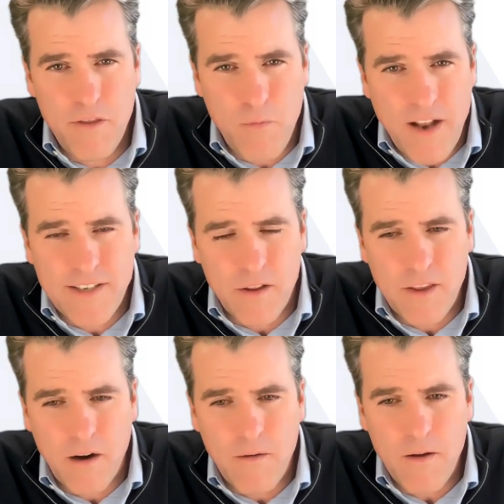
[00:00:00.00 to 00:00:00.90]
threats out
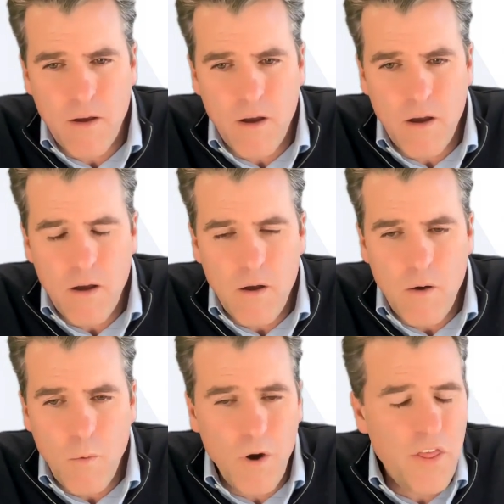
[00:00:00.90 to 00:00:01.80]
there.
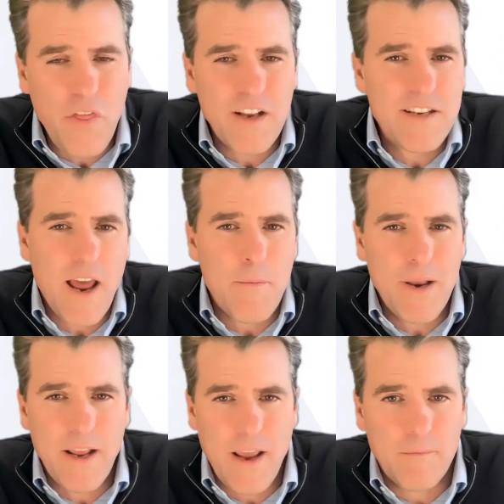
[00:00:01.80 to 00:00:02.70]
What are the things you got to
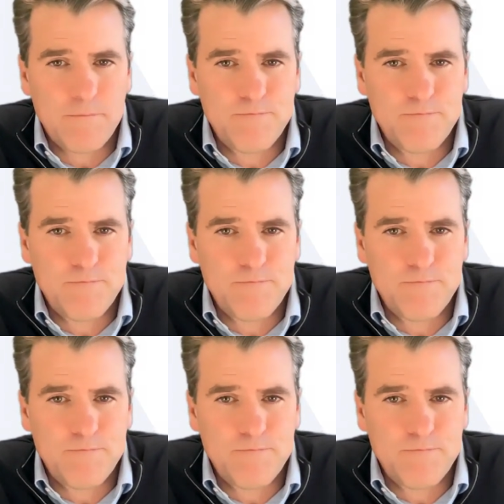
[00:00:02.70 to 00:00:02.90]
mitigate?